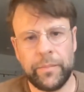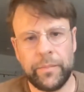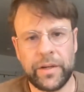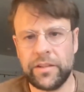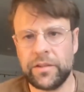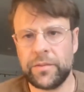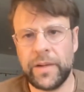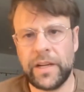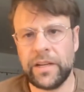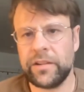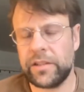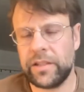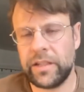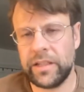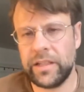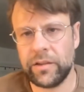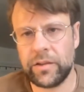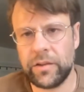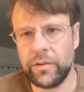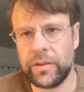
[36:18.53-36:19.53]
but
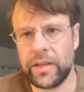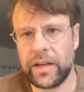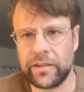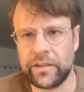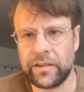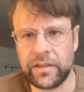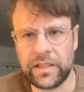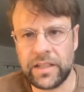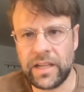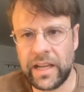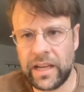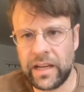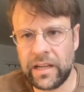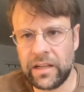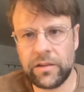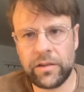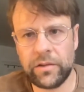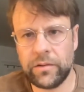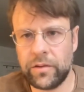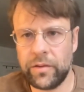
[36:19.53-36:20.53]
especially in
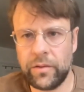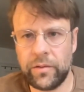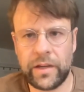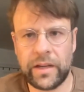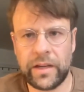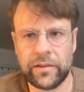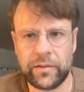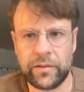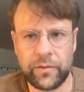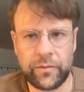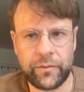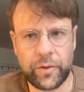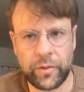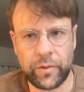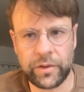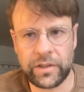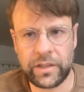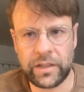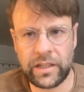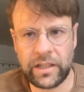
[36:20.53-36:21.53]
2010 to
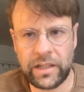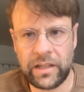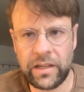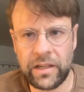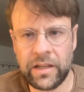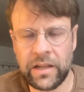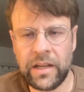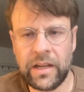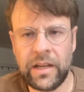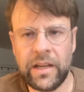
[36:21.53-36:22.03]
2014,